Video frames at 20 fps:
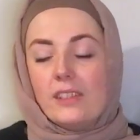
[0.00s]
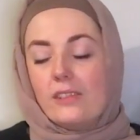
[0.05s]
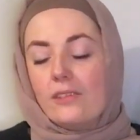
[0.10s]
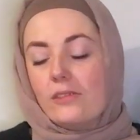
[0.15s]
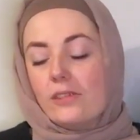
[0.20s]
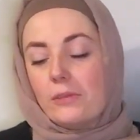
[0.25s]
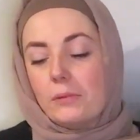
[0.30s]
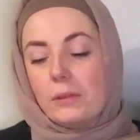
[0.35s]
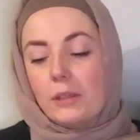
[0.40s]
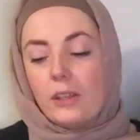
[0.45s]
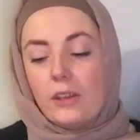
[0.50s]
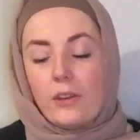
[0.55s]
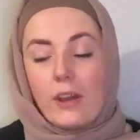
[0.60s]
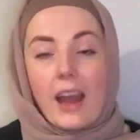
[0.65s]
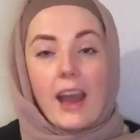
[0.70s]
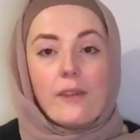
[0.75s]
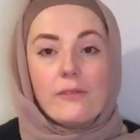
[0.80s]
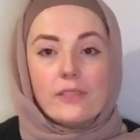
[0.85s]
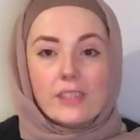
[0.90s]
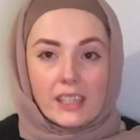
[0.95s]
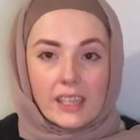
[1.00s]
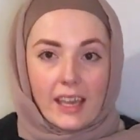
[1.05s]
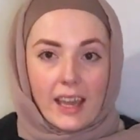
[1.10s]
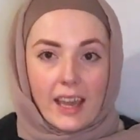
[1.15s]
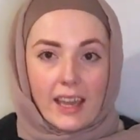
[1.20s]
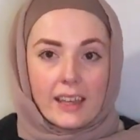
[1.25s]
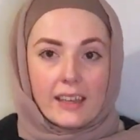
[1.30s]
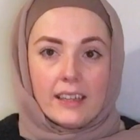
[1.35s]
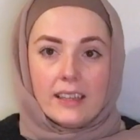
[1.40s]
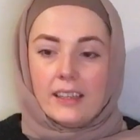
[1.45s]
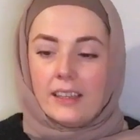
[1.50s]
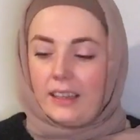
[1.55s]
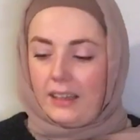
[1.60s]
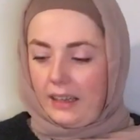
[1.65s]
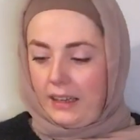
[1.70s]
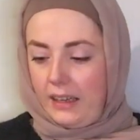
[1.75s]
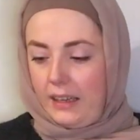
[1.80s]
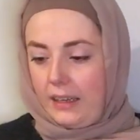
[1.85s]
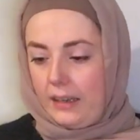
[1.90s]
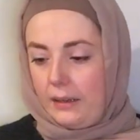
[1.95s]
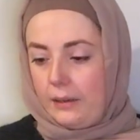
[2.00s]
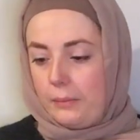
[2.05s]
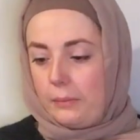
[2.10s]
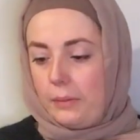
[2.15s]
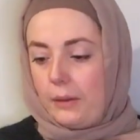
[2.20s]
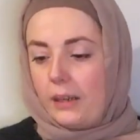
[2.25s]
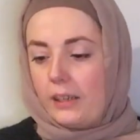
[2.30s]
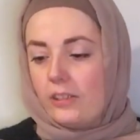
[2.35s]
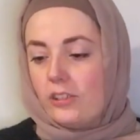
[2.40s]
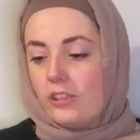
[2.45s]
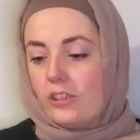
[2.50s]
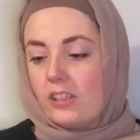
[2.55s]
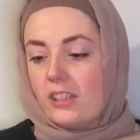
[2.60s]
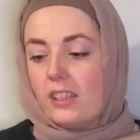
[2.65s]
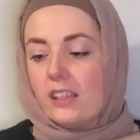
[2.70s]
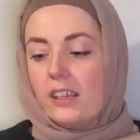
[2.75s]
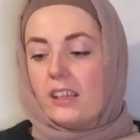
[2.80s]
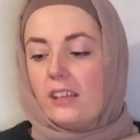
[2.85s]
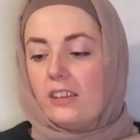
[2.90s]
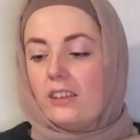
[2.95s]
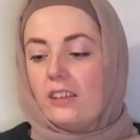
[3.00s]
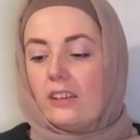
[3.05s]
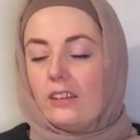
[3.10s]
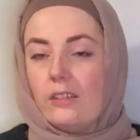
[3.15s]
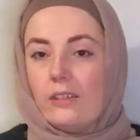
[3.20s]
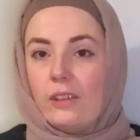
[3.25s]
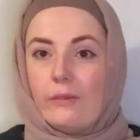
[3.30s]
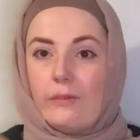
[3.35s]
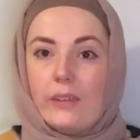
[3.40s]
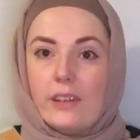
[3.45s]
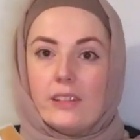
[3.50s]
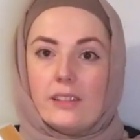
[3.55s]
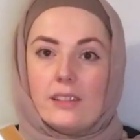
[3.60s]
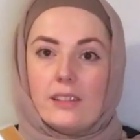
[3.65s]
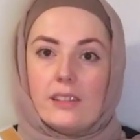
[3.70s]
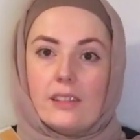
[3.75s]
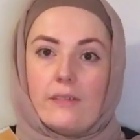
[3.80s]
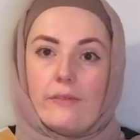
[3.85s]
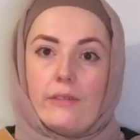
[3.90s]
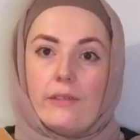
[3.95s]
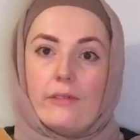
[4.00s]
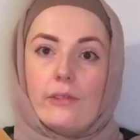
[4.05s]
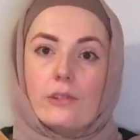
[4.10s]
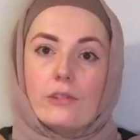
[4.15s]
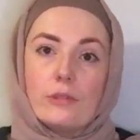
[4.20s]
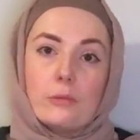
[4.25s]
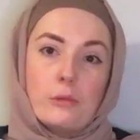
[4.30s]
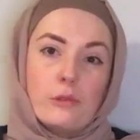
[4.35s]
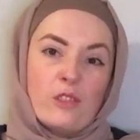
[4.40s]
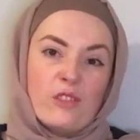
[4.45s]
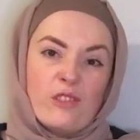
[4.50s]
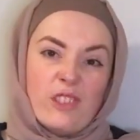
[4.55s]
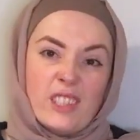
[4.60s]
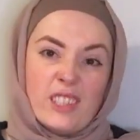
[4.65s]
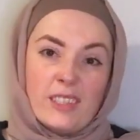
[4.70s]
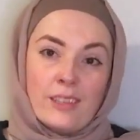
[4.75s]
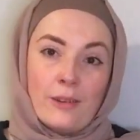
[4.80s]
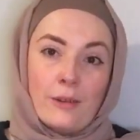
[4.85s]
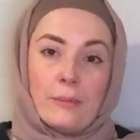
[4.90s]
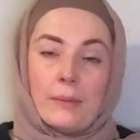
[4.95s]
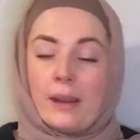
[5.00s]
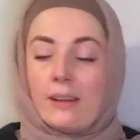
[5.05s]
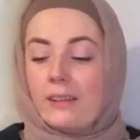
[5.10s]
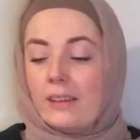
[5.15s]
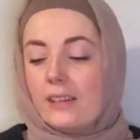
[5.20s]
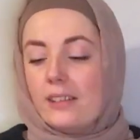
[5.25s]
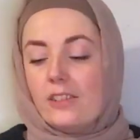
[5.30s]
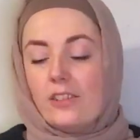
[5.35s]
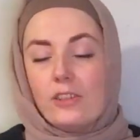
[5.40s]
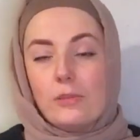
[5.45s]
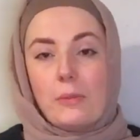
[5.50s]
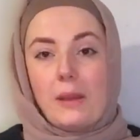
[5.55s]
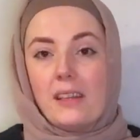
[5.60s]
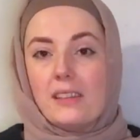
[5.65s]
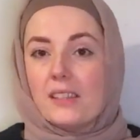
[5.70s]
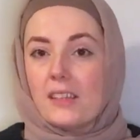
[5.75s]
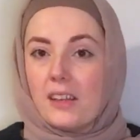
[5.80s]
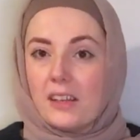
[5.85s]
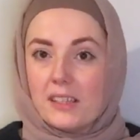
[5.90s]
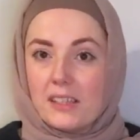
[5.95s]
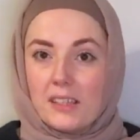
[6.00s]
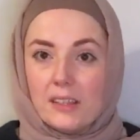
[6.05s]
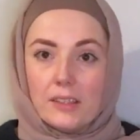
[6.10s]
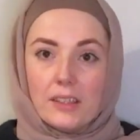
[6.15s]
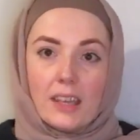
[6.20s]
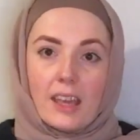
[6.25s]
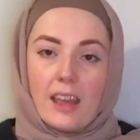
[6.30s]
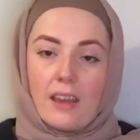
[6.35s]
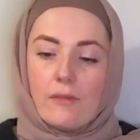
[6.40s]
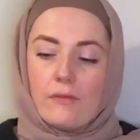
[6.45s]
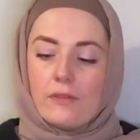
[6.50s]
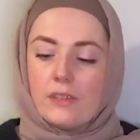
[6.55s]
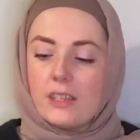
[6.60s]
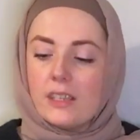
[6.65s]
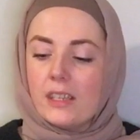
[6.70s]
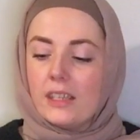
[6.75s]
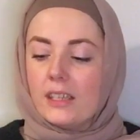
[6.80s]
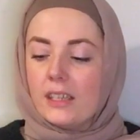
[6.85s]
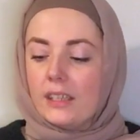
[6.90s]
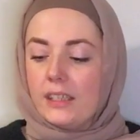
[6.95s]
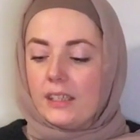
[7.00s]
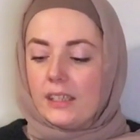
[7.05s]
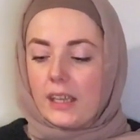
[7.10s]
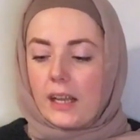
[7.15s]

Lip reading: Obviously, it's not something you have to get, but I just think, you know, if you've got someone who's recently got married, it just makes a nice little gift.